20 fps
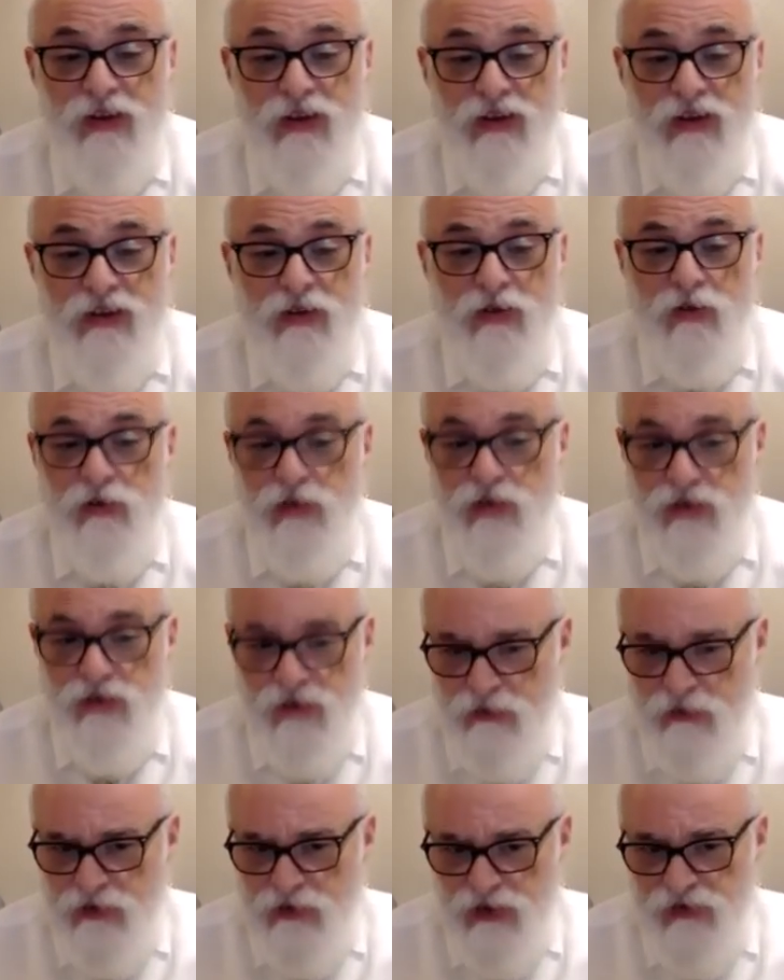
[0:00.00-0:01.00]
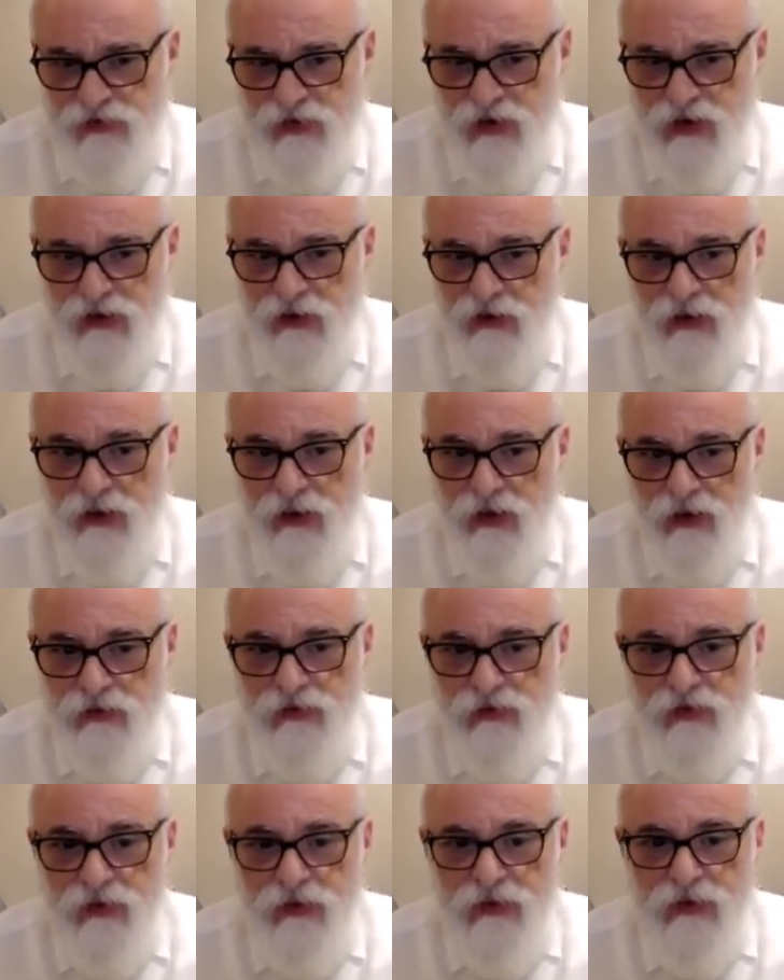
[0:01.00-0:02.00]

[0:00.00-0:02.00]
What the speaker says: as they all describe, such fatherly love